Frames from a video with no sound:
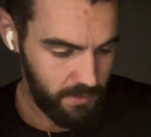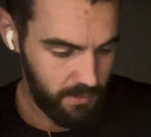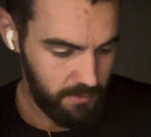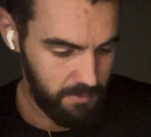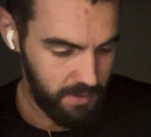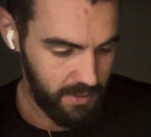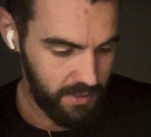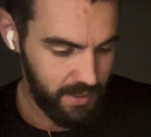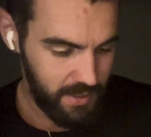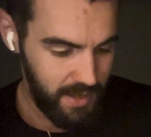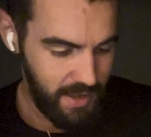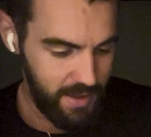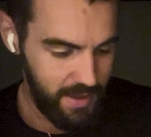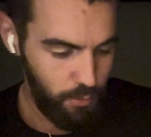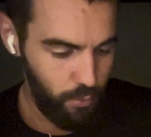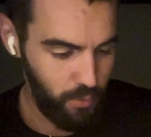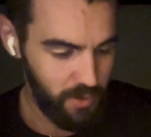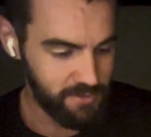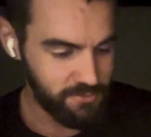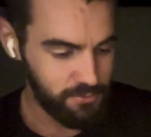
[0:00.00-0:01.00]
my guy
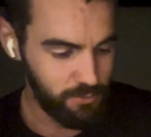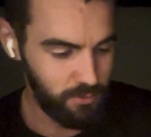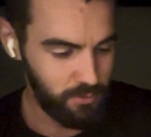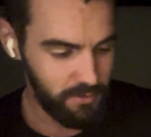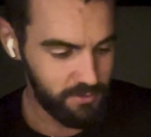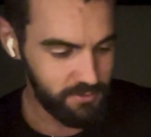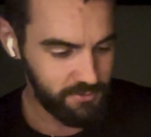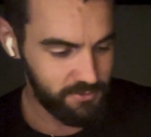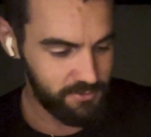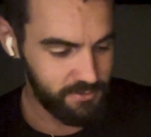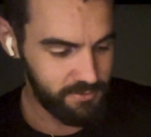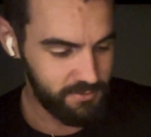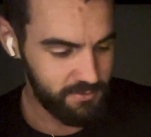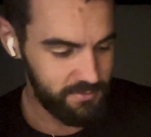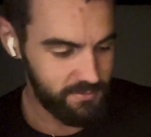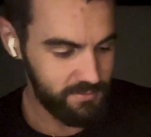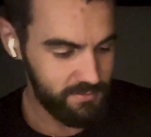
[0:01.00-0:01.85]
Wes Watson,